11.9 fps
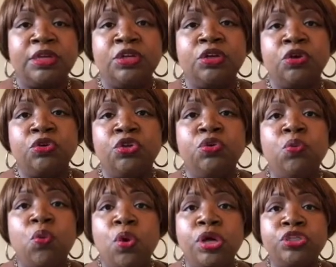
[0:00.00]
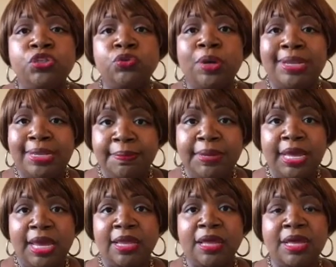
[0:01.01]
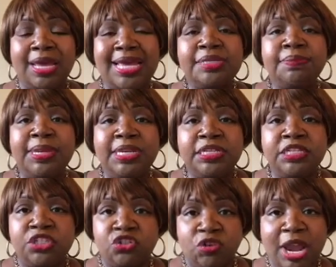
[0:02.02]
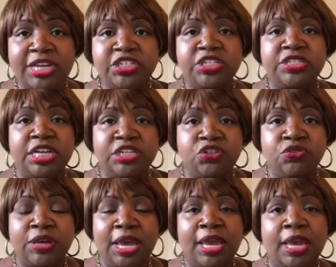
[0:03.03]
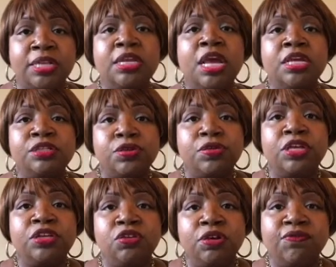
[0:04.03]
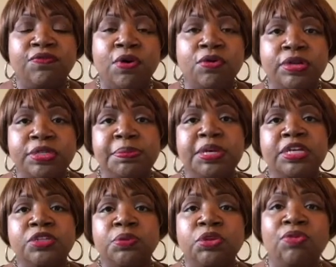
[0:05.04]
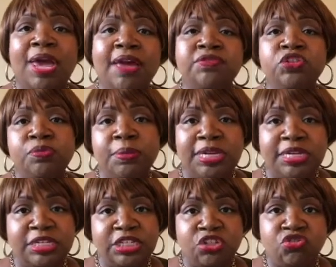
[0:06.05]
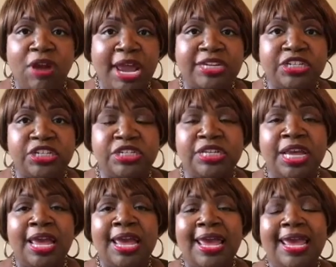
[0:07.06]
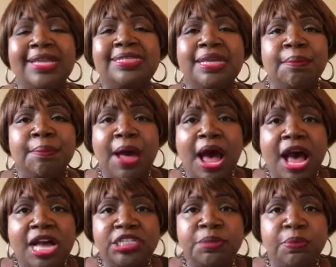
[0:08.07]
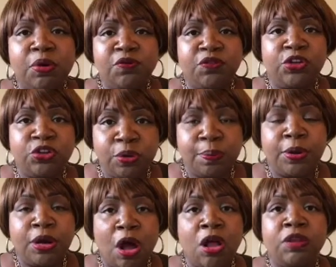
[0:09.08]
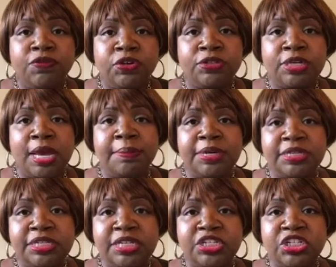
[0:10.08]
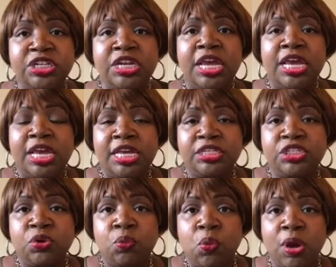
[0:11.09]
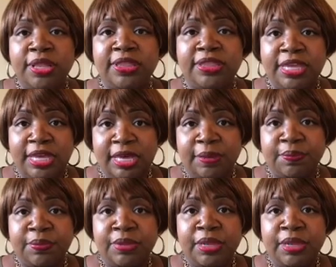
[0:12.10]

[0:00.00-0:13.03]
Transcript: You want to eliminate as many distractions as you can so that you can focus, because when you have too many distractions, it's impossible for you to put all of your time and attention into one thing.